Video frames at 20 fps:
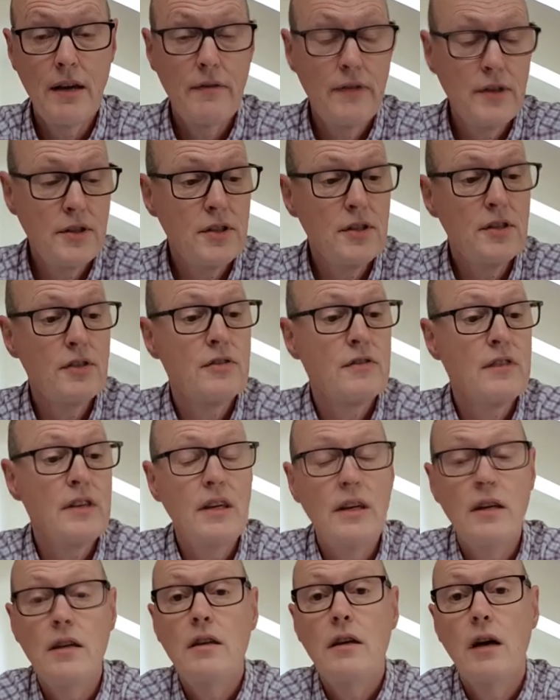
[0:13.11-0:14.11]
This is
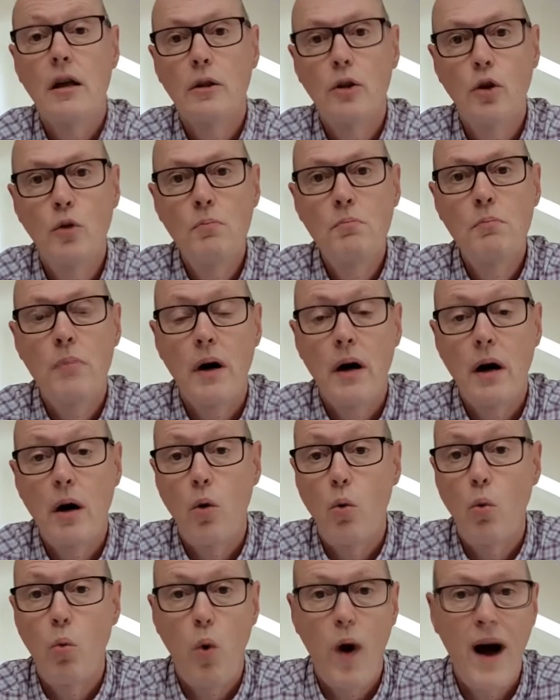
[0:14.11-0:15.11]
the
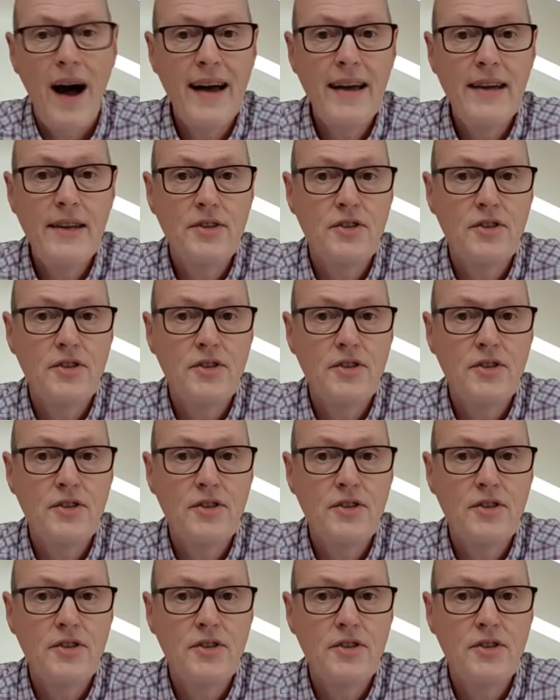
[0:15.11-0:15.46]
Yalumba Y